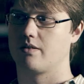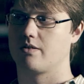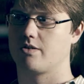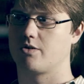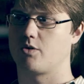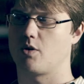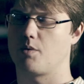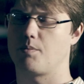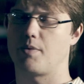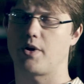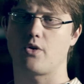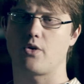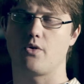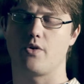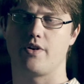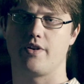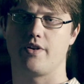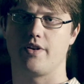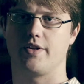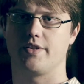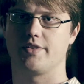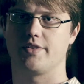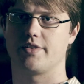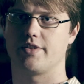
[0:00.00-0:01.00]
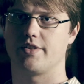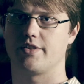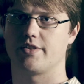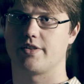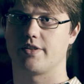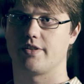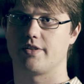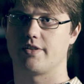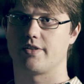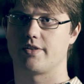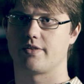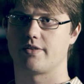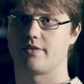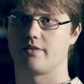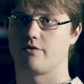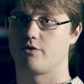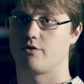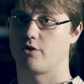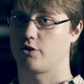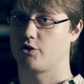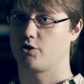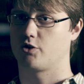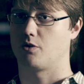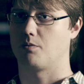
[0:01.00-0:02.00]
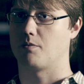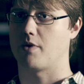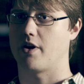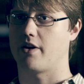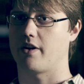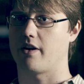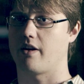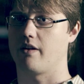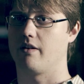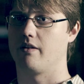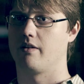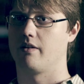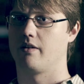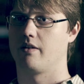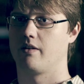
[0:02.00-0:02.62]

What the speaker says: So what Bitcoin is it's virtual money.